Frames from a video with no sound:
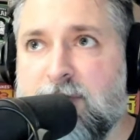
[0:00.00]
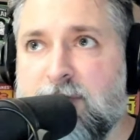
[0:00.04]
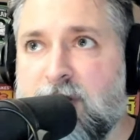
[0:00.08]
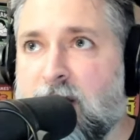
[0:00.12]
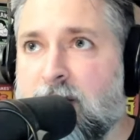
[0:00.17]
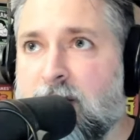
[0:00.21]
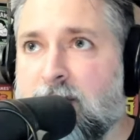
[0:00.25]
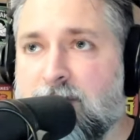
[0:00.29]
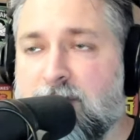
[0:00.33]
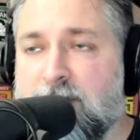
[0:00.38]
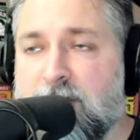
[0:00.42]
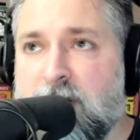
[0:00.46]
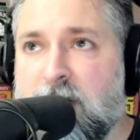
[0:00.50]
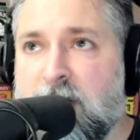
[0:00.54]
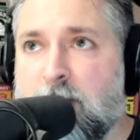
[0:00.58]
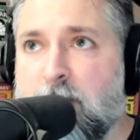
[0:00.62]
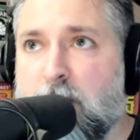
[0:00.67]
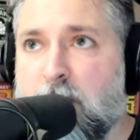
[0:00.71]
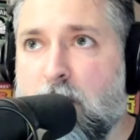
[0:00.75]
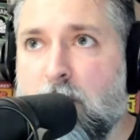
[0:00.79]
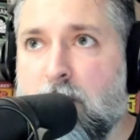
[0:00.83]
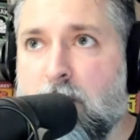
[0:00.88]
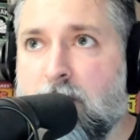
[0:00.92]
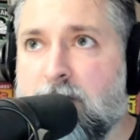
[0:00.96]
keep
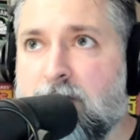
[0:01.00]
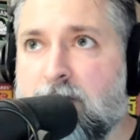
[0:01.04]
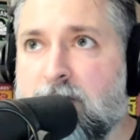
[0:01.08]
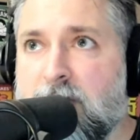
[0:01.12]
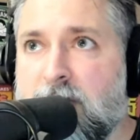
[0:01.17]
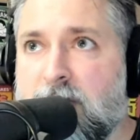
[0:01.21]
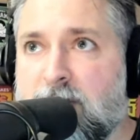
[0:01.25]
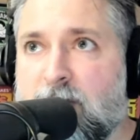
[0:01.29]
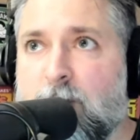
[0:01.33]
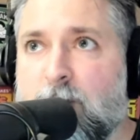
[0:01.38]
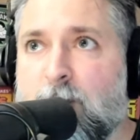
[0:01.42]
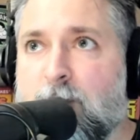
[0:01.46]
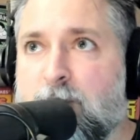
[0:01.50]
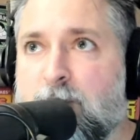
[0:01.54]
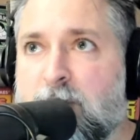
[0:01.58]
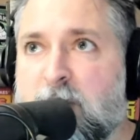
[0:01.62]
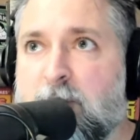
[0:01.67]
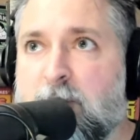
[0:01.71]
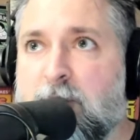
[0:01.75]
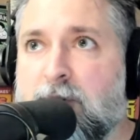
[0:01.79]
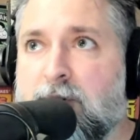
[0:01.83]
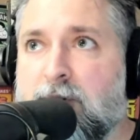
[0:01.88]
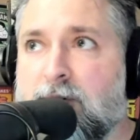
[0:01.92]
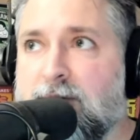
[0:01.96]
going, even when
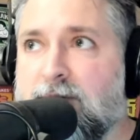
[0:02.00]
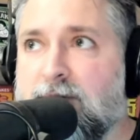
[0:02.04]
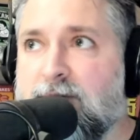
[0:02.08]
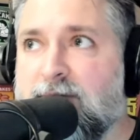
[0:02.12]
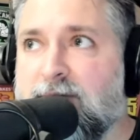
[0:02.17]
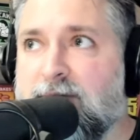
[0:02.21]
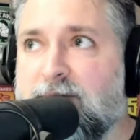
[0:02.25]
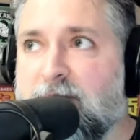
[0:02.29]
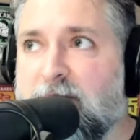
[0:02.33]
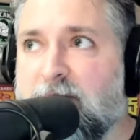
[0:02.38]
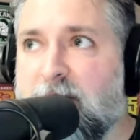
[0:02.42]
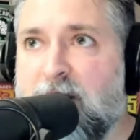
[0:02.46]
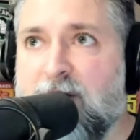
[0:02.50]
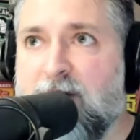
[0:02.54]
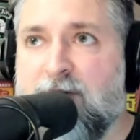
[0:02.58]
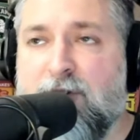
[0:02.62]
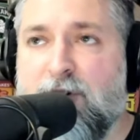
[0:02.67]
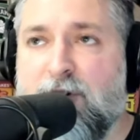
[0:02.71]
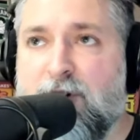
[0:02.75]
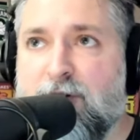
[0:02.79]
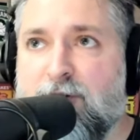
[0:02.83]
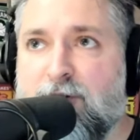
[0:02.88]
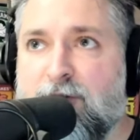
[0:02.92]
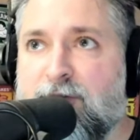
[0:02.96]
people made
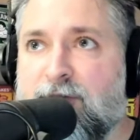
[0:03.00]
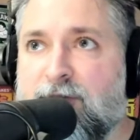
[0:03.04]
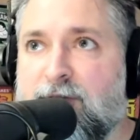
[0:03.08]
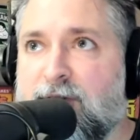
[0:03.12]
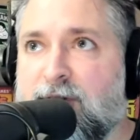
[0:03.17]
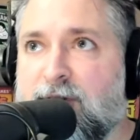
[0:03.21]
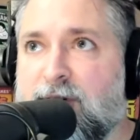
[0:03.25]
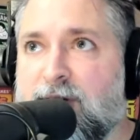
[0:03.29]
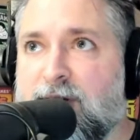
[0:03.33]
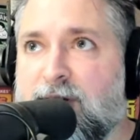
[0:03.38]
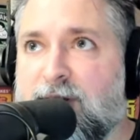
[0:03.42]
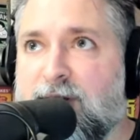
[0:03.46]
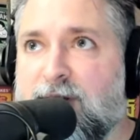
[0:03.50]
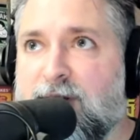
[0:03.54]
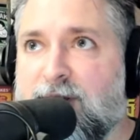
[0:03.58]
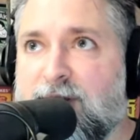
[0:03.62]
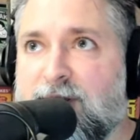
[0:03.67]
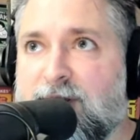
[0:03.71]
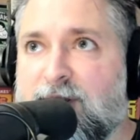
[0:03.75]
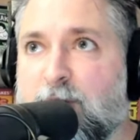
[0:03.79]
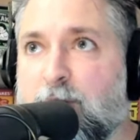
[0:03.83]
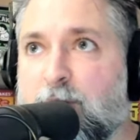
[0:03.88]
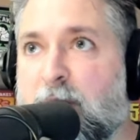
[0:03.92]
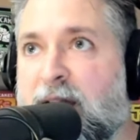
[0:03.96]
fun of
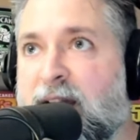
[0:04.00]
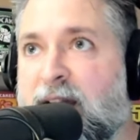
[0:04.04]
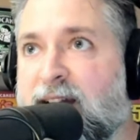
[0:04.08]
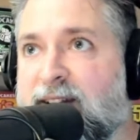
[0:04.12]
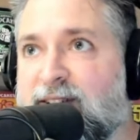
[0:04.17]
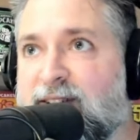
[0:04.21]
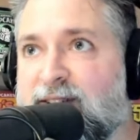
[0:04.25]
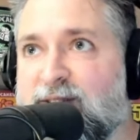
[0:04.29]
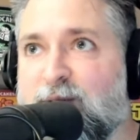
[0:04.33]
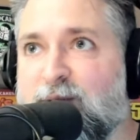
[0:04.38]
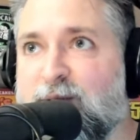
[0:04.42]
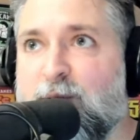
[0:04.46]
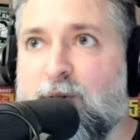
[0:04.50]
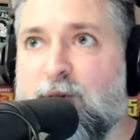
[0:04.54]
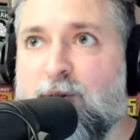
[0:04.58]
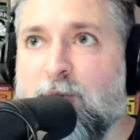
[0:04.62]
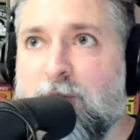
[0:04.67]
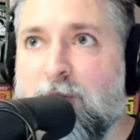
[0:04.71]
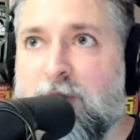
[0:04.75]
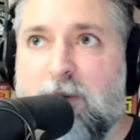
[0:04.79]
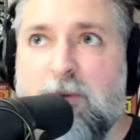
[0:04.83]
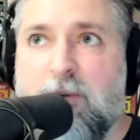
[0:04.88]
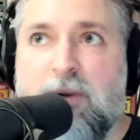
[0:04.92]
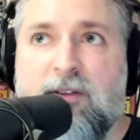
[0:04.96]
the band or
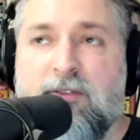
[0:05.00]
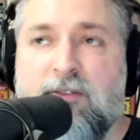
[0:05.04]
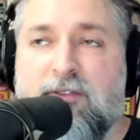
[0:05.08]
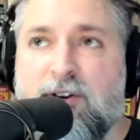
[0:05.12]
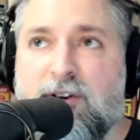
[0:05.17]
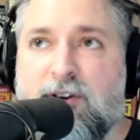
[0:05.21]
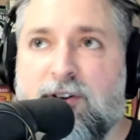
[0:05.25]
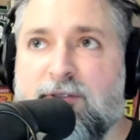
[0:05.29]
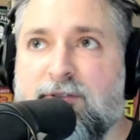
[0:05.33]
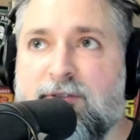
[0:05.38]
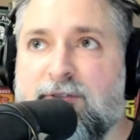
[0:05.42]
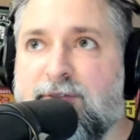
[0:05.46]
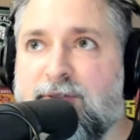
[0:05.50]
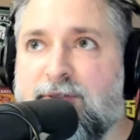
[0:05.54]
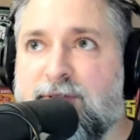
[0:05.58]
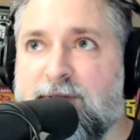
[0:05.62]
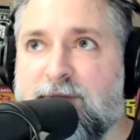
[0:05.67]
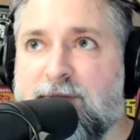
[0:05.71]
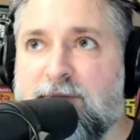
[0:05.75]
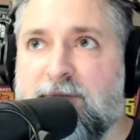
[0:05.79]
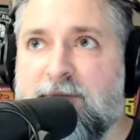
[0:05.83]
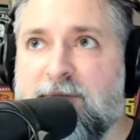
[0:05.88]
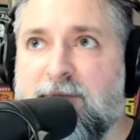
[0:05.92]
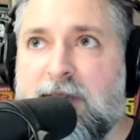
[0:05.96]
when they made fun of
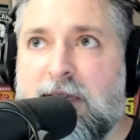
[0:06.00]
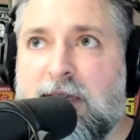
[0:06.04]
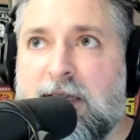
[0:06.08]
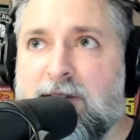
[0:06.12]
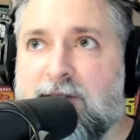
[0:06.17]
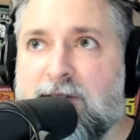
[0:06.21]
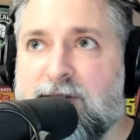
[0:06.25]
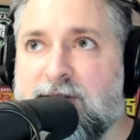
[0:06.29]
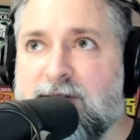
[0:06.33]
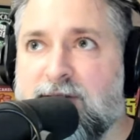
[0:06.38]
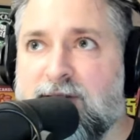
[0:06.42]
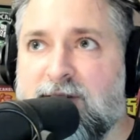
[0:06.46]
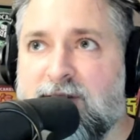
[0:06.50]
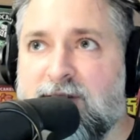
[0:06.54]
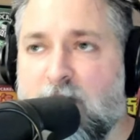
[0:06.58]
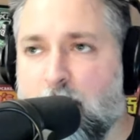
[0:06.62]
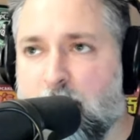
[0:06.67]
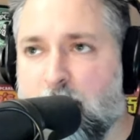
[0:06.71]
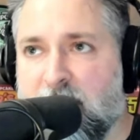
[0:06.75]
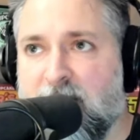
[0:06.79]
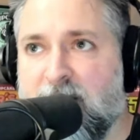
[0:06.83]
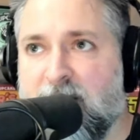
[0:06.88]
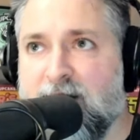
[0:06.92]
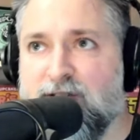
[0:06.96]
these
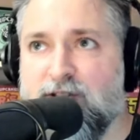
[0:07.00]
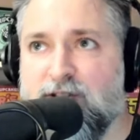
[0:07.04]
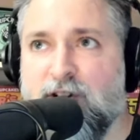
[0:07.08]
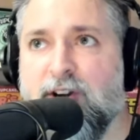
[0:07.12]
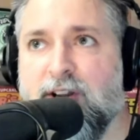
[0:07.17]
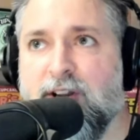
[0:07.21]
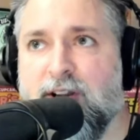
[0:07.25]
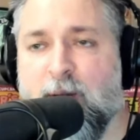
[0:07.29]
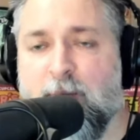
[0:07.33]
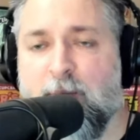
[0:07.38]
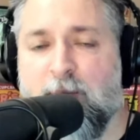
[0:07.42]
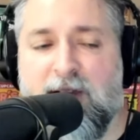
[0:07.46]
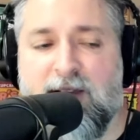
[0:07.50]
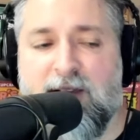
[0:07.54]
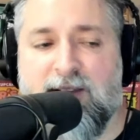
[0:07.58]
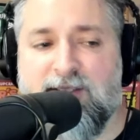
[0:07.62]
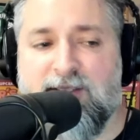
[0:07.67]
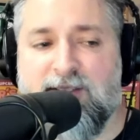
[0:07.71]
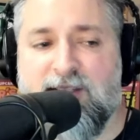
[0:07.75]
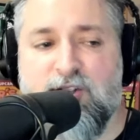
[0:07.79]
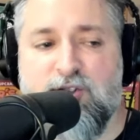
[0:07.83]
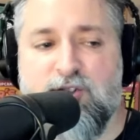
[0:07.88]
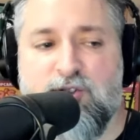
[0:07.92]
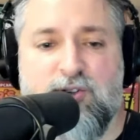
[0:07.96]
Johnny Cupcakes
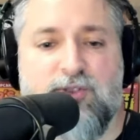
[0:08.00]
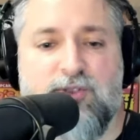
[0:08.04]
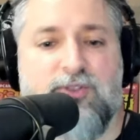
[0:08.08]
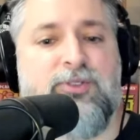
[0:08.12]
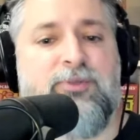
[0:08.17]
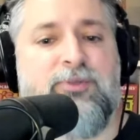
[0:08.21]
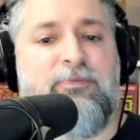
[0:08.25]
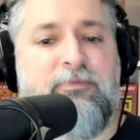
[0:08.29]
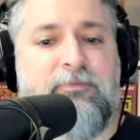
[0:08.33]
t-shirts.